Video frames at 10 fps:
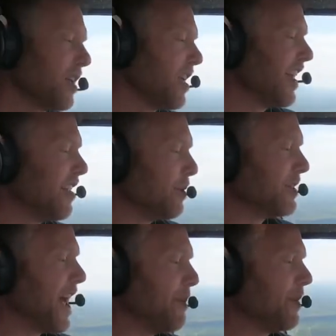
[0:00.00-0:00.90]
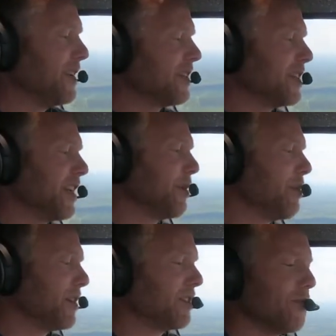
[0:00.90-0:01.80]
That double tap, he just said he'd be
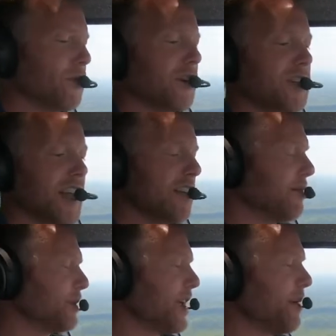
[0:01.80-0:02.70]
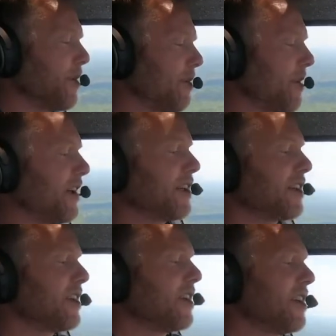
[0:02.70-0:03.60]
watching for us. That double tap on the mic,
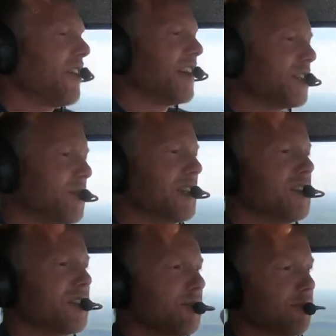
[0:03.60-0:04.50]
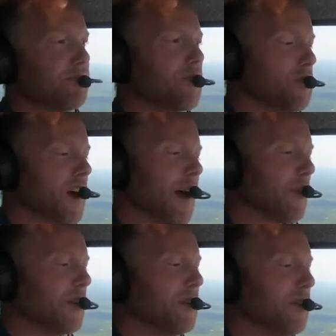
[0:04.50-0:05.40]
that just means you
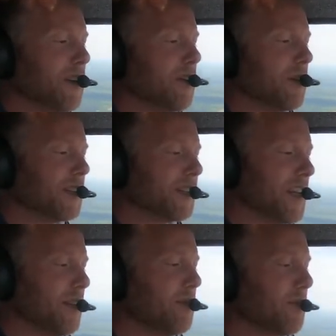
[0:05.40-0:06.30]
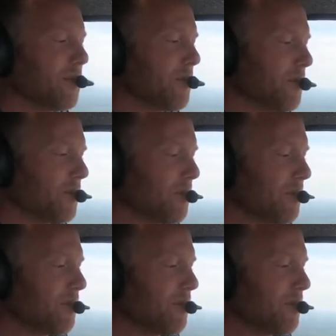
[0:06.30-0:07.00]
copied, you hear what he said. Understood.